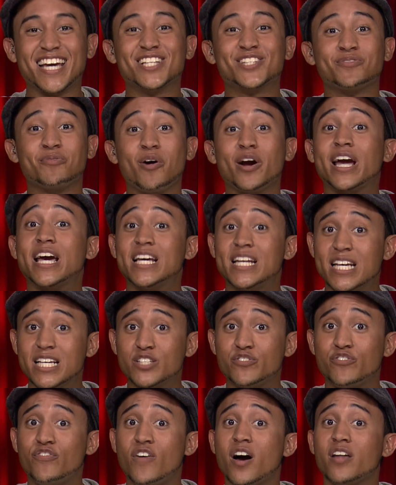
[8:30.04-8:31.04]
It's work. It
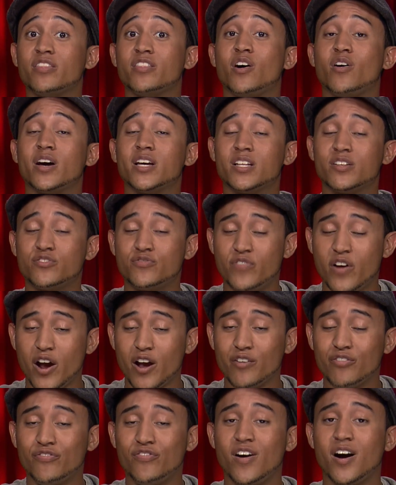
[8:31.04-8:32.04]
is fun though. It is
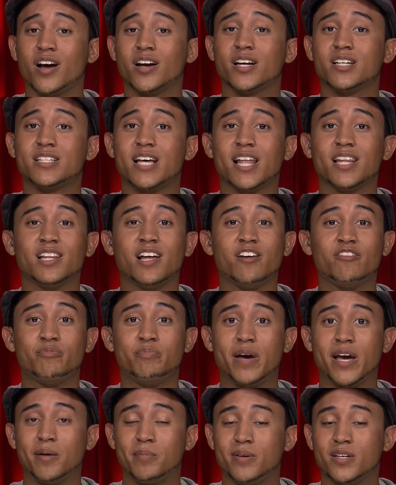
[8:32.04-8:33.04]
very fun because I love
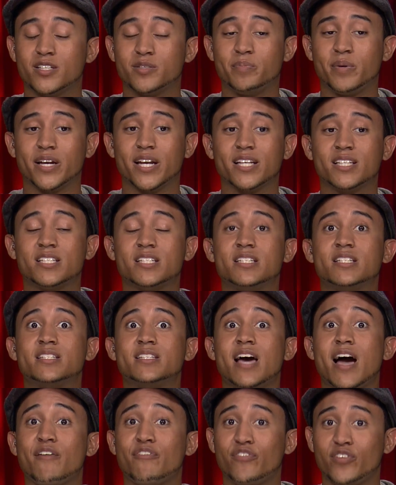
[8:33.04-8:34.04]
babies, but it's
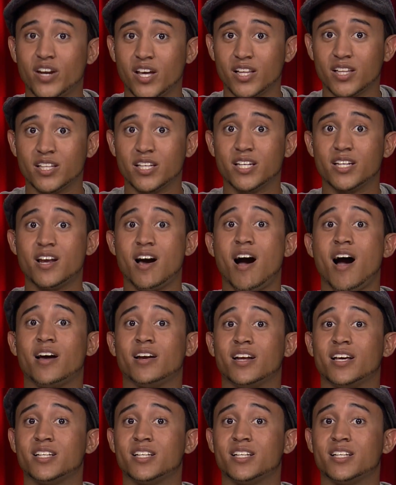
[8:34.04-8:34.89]
definitely not.